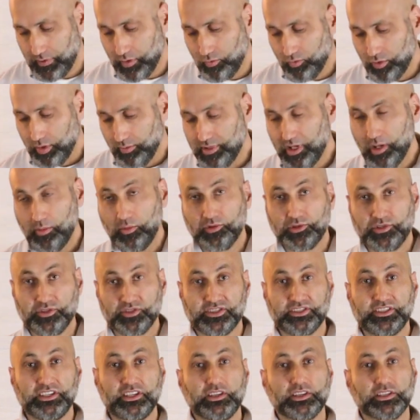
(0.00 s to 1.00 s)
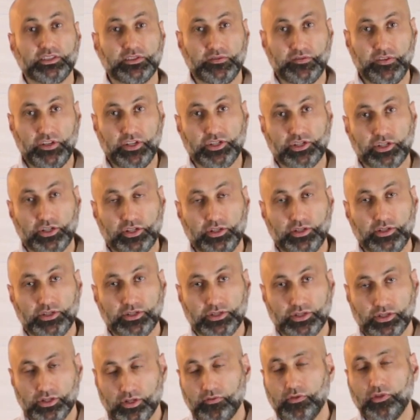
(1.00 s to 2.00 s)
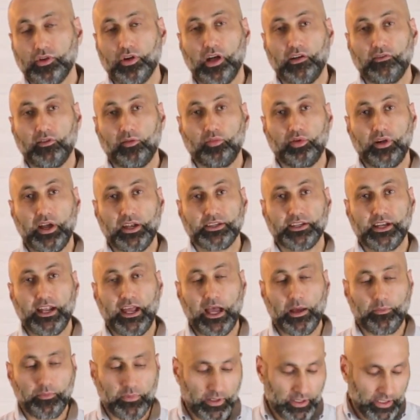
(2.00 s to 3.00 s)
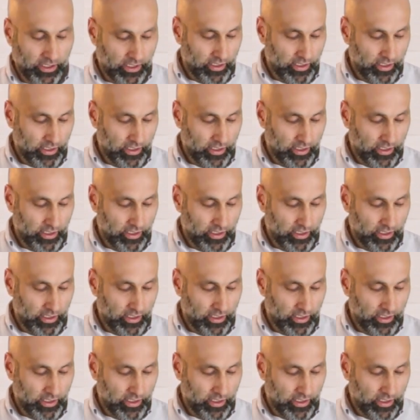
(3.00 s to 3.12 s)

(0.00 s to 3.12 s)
will be able to see this feature. So if you don't have a branded app,